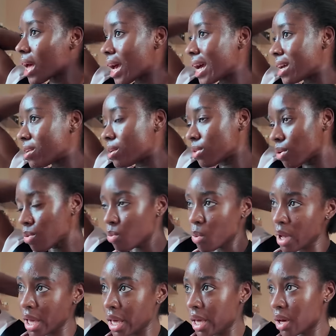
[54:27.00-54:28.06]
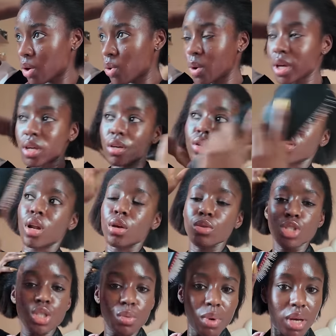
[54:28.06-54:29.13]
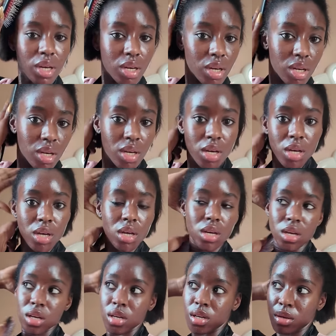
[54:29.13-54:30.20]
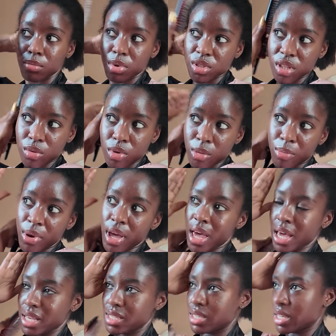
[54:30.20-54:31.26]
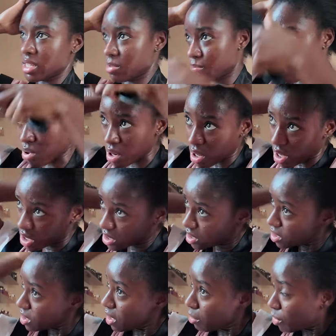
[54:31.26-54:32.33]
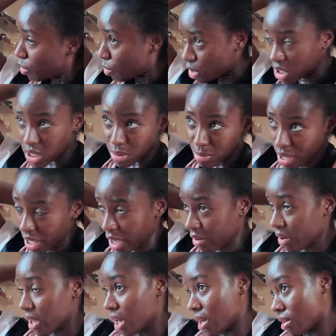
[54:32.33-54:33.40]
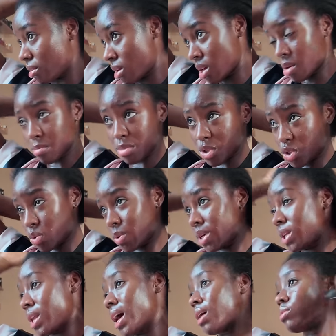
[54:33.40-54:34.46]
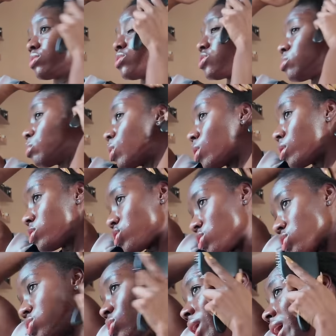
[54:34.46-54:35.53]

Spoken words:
and wear a quick closure wig. Because I don't want to put excess product. I'm not washing my hair again between now and tomorrow. It's just